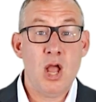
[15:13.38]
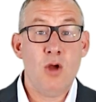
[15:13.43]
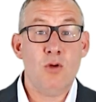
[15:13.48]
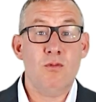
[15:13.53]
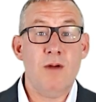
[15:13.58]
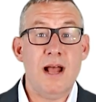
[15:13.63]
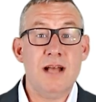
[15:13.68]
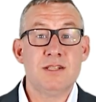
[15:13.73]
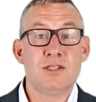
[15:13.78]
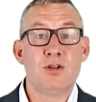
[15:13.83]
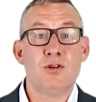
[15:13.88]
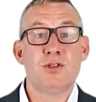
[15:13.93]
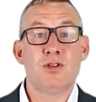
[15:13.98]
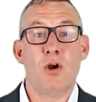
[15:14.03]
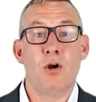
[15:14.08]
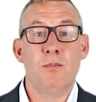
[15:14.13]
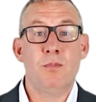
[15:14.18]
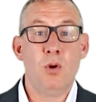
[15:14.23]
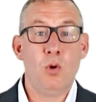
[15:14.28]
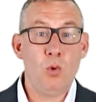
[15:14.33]
Rasters are
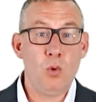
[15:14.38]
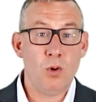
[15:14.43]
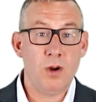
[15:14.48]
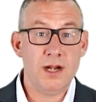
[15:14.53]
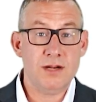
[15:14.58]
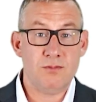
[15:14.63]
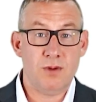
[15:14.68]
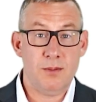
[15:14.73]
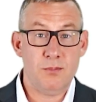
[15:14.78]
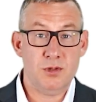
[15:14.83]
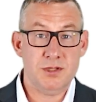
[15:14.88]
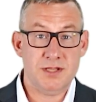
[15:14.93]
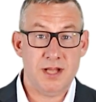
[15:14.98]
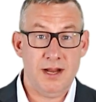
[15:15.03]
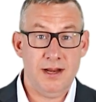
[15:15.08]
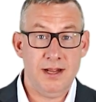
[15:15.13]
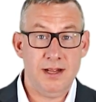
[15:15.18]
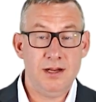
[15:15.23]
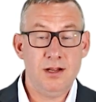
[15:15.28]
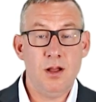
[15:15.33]
poor at
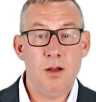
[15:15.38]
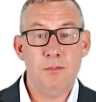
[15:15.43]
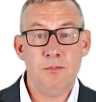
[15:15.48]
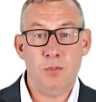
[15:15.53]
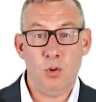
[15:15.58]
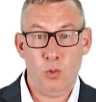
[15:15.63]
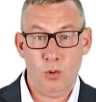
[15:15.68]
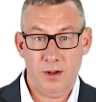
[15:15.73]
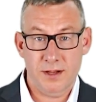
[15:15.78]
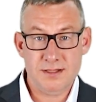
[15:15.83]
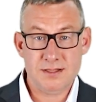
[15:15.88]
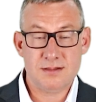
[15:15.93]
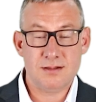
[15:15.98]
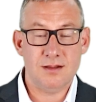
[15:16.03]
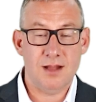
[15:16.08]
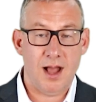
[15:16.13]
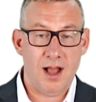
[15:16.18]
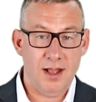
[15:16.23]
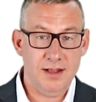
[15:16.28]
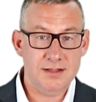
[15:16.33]
representing points,
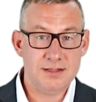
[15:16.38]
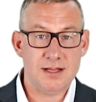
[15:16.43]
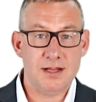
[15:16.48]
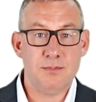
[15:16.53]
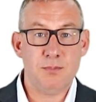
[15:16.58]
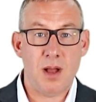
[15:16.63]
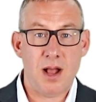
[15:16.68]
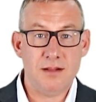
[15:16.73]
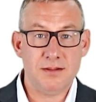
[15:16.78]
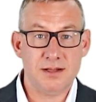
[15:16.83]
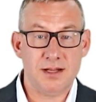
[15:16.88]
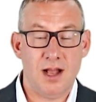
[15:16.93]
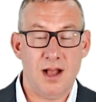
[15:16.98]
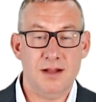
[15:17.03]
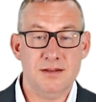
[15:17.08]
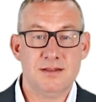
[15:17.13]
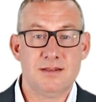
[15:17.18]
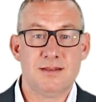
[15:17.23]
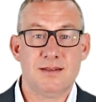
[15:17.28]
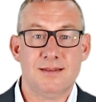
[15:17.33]
lines, and
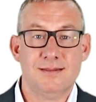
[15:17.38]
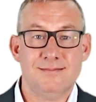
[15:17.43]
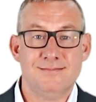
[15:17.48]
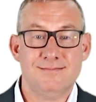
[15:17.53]
polygons.